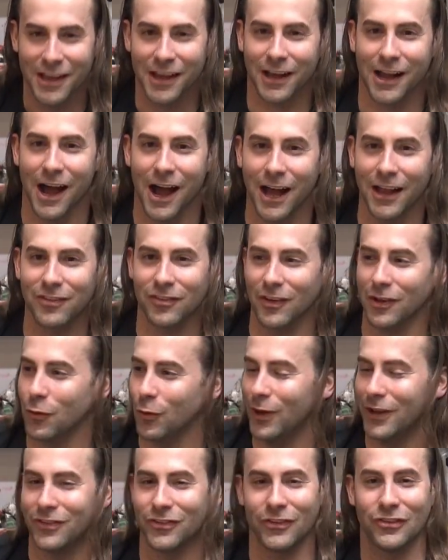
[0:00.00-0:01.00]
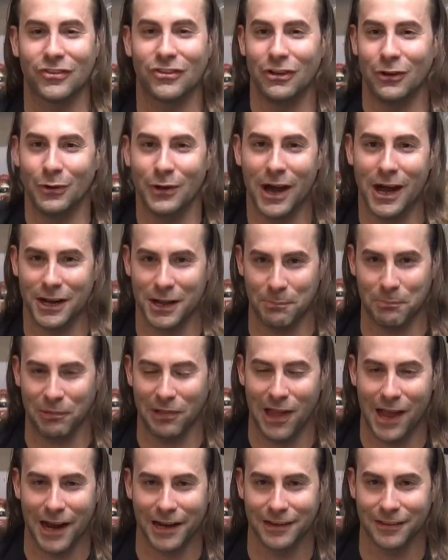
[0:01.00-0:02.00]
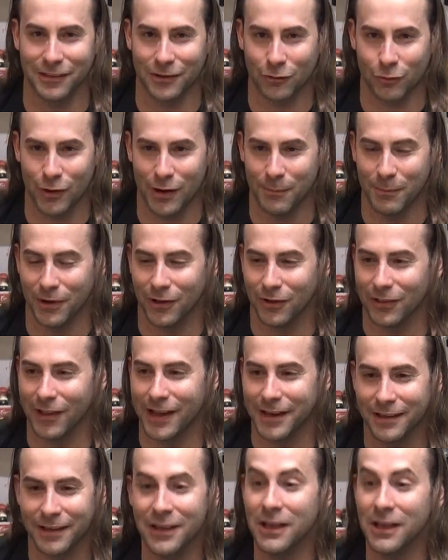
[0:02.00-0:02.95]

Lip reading: Consequences do not apply to the criminal. Like,